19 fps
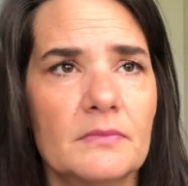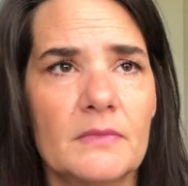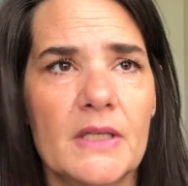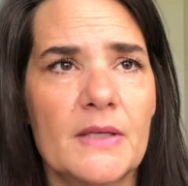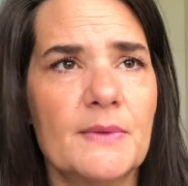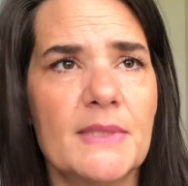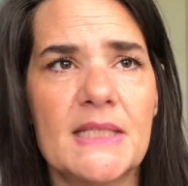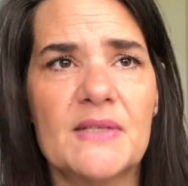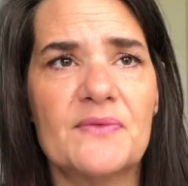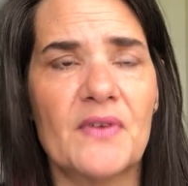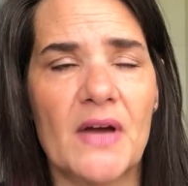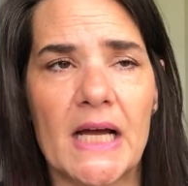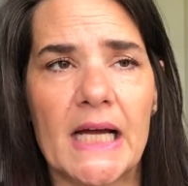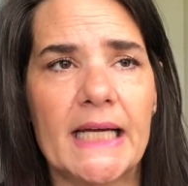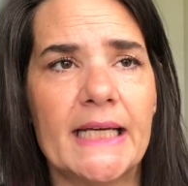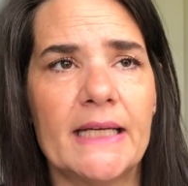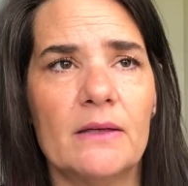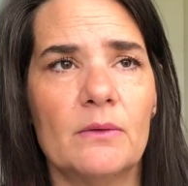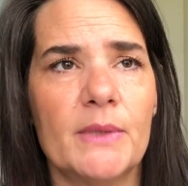It was
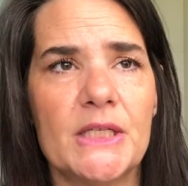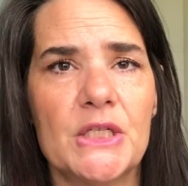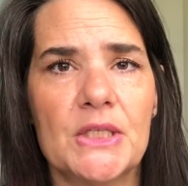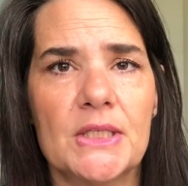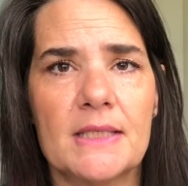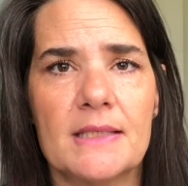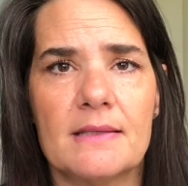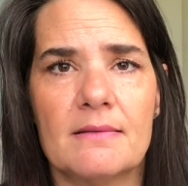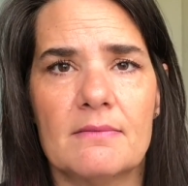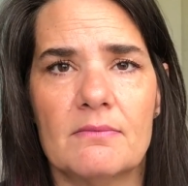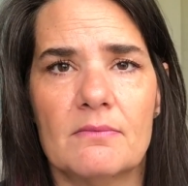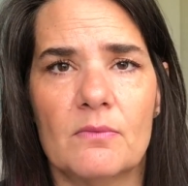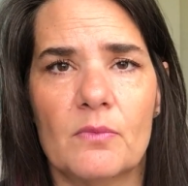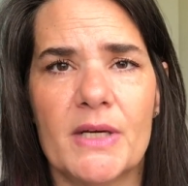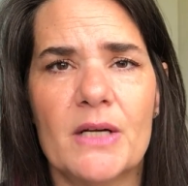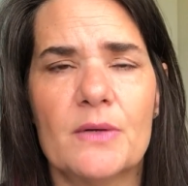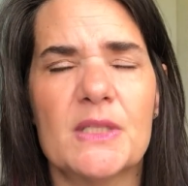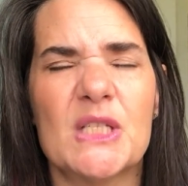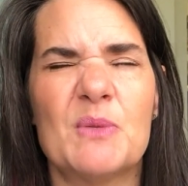fine.
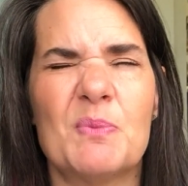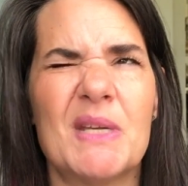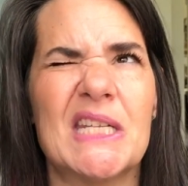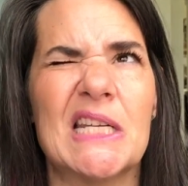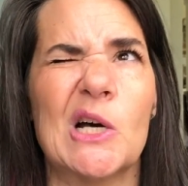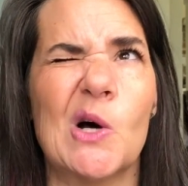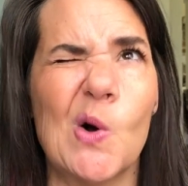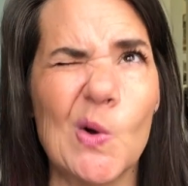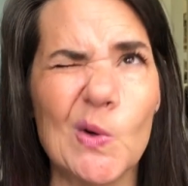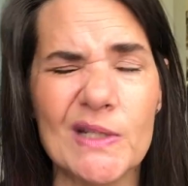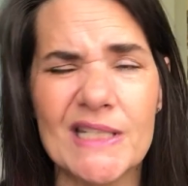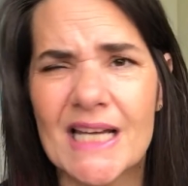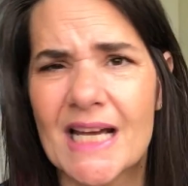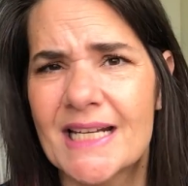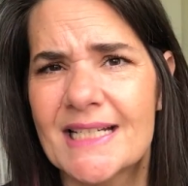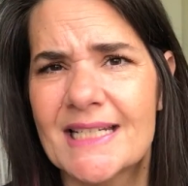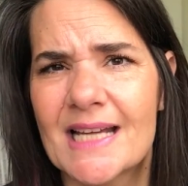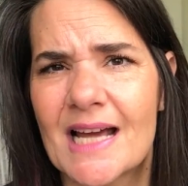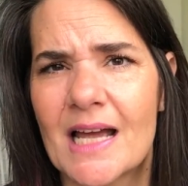We don't spend a whole
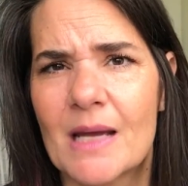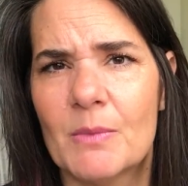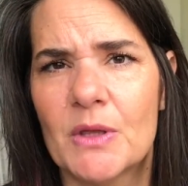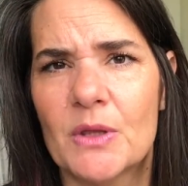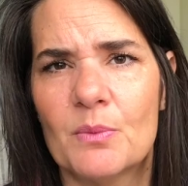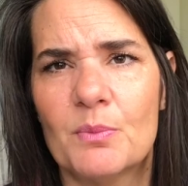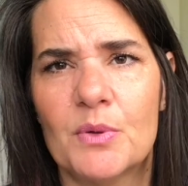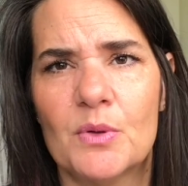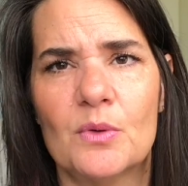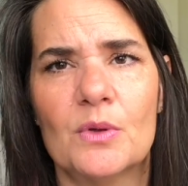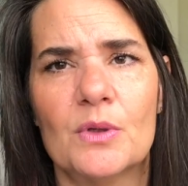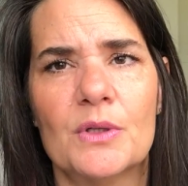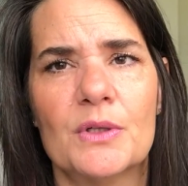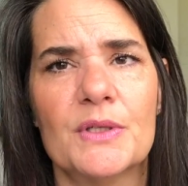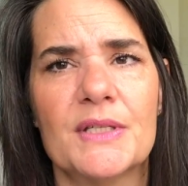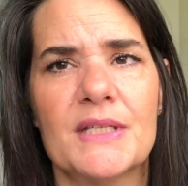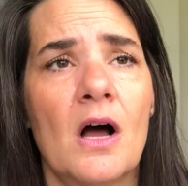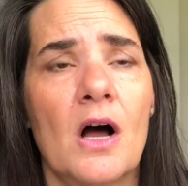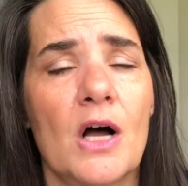ton of time at the pools.